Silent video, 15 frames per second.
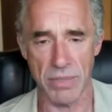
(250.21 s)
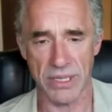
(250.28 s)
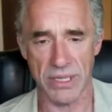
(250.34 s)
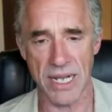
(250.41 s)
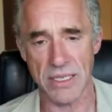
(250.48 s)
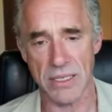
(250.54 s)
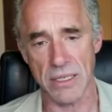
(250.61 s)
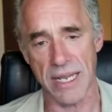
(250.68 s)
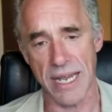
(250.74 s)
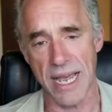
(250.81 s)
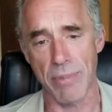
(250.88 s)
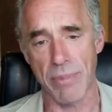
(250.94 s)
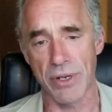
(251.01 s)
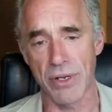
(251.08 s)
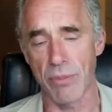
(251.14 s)
but that's going to
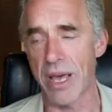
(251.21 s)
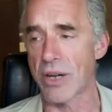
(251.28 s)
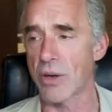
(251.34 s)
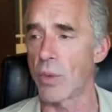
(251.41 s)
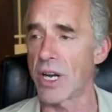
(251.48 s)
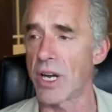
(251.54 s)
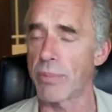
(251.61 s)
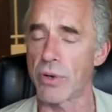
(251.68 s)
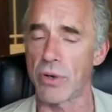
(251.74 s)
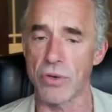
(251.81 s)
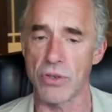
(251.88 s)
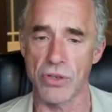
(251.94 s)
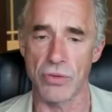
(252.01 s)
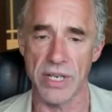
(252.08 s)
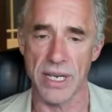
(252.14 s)
happen no matter what
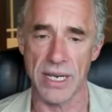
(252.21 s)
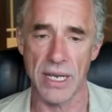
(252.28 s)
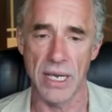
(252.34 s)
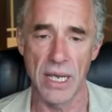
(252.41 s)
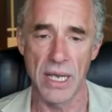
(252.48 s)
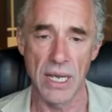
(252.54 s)
approach you take.